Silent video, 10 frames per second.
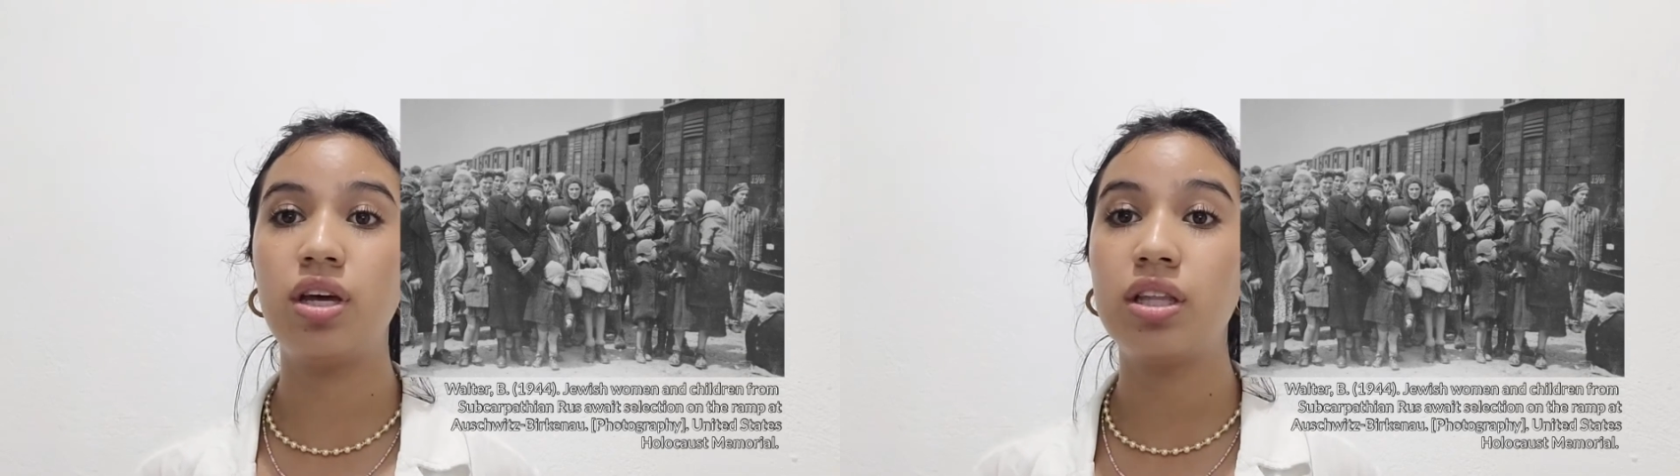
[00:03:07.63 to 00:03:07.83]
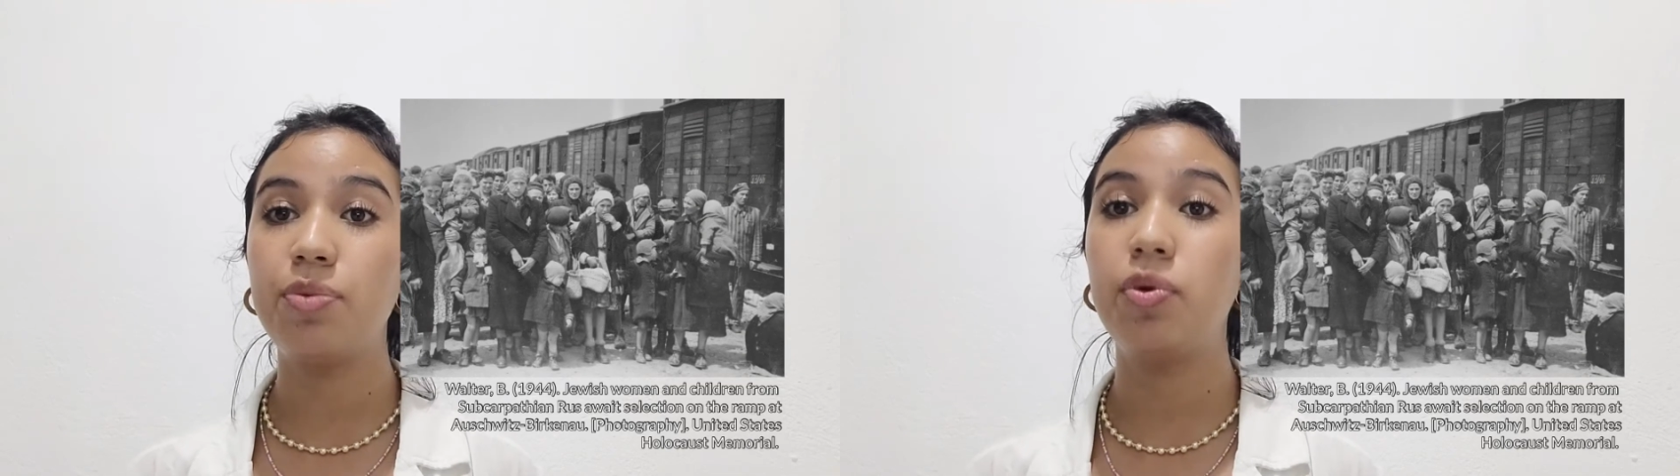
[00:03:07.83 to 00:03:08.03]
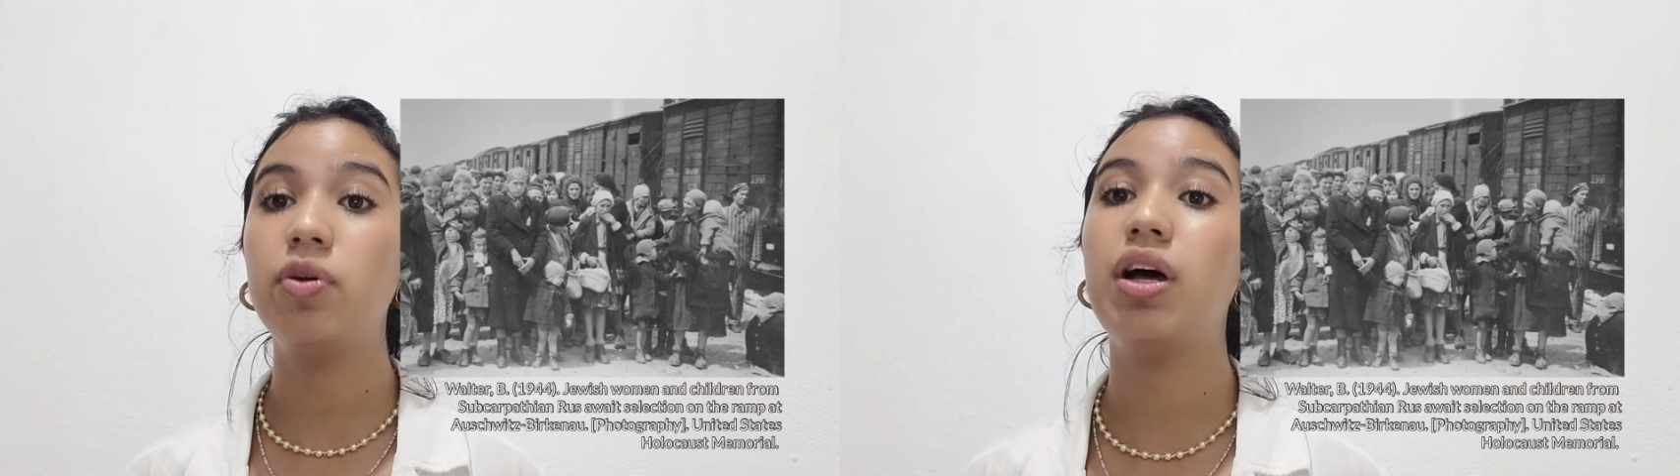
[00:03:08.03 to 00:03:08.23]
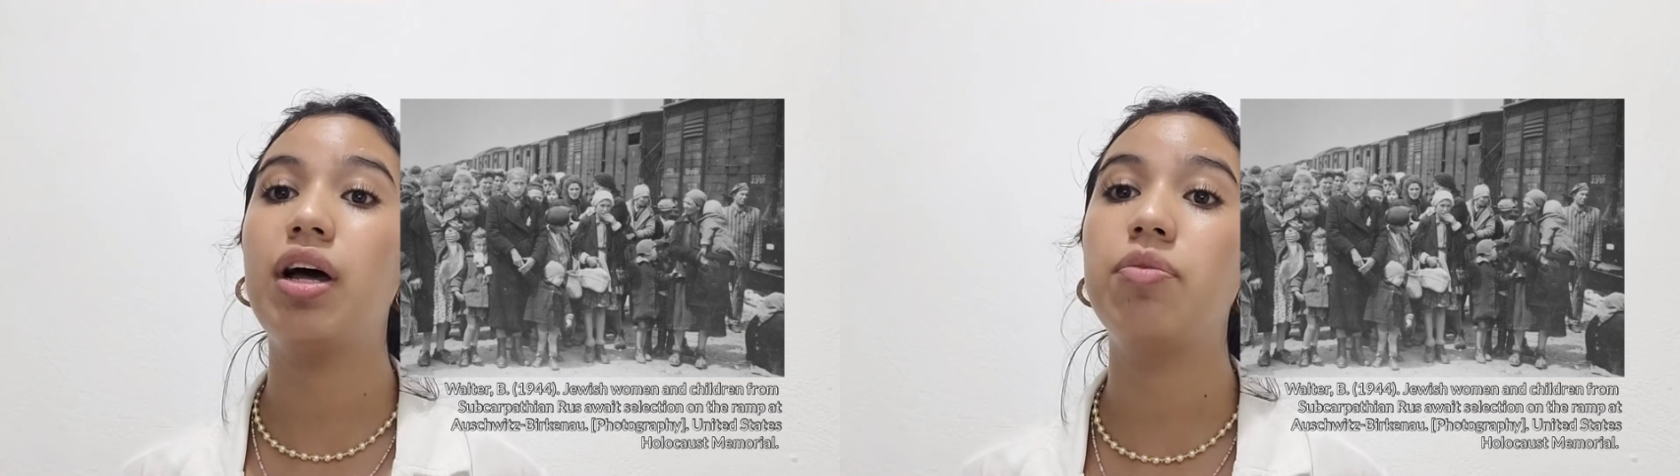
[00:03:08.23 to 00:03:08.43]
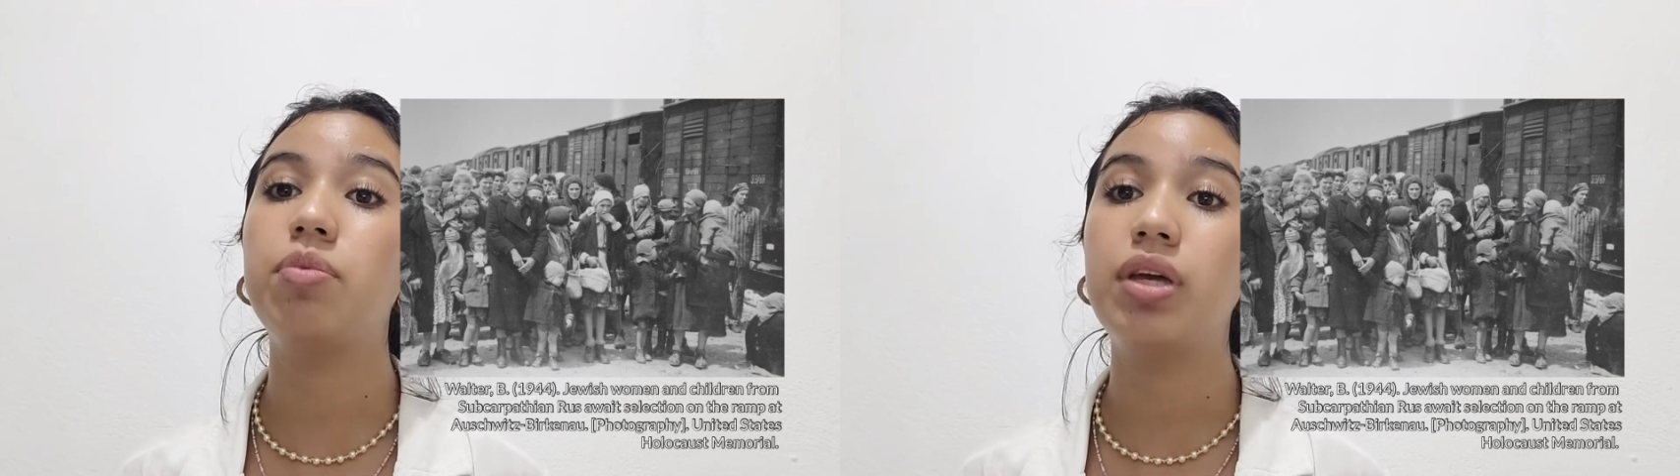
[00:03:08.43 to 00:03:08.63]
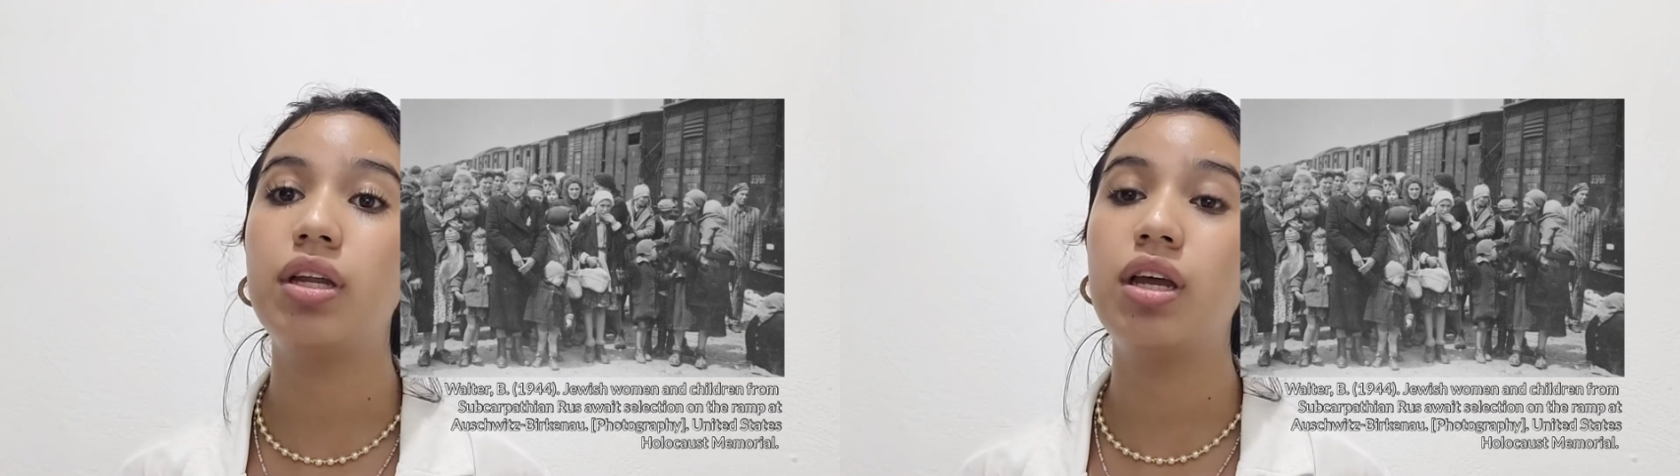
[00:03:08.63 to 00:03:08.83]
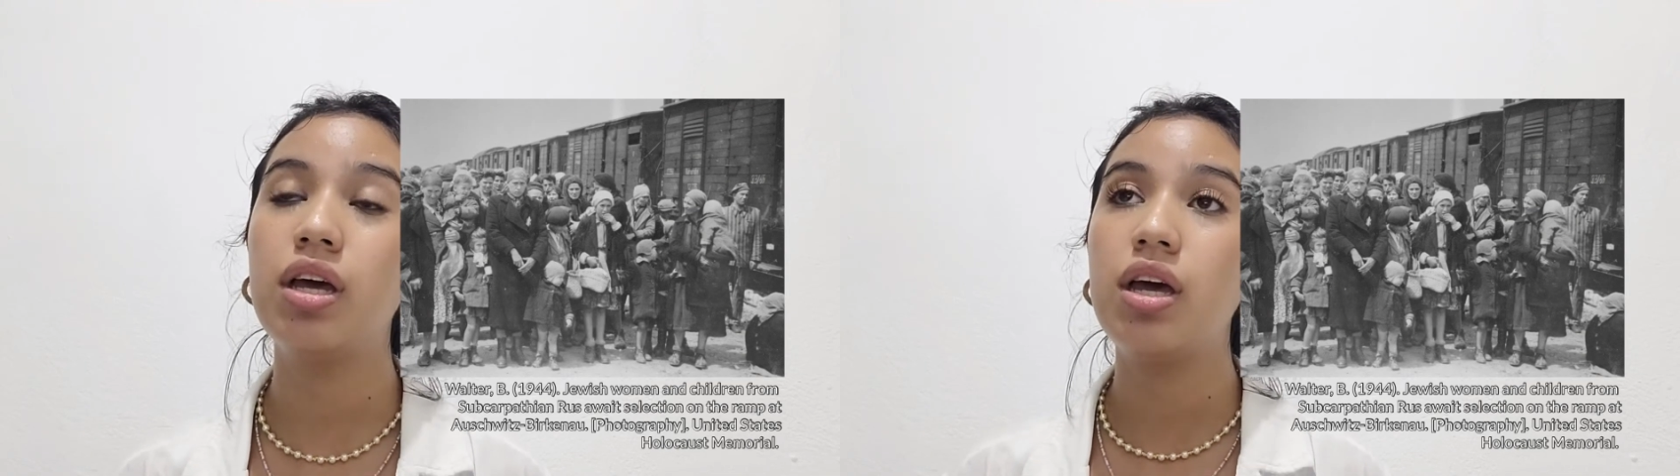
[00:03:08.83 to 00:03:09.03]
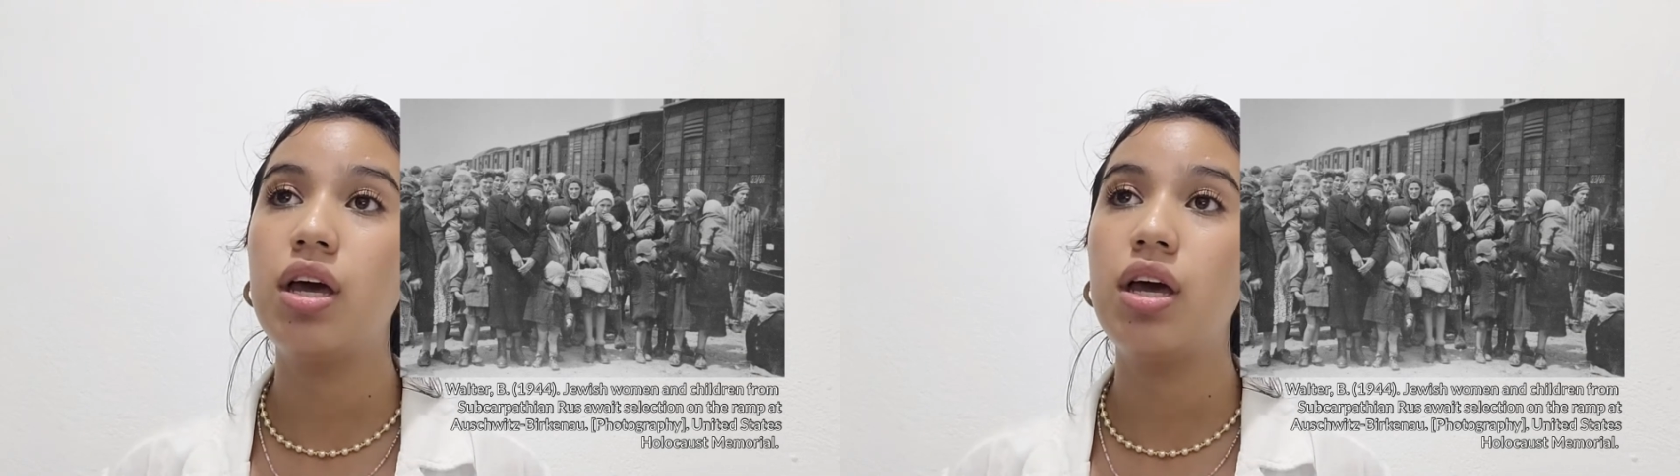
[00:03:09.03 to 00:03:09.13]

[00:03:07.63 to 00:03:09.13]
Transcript: The people have been